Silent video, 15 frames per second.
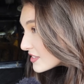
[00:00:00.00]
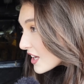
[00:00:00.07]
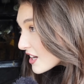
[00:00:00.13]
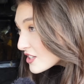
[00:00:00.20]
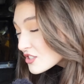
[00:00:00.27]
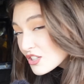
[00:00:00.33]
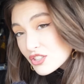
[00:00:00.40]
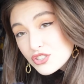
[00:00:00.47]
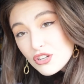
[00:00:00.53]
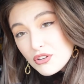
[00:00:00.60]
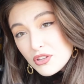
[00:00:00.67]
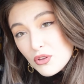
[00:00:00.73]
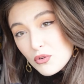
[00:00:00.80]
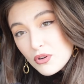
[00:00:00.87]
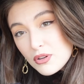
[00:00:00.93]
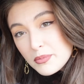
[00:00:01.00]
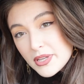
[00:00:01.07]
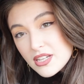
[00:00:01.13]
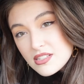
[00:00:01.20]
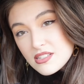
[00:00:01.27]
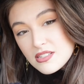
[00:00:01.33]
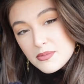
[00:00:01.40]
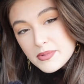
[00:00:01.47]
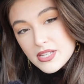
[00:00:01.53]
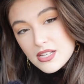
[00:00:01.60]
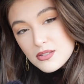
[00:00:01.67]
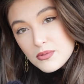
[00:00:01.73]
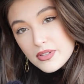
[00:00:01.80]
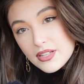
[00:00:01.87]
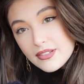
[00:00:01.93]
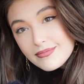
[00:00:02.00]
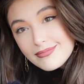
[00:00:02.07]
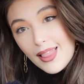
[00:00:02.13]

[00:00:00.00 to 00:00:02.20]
Dad is gonna show you the oil because he's obsessed with it.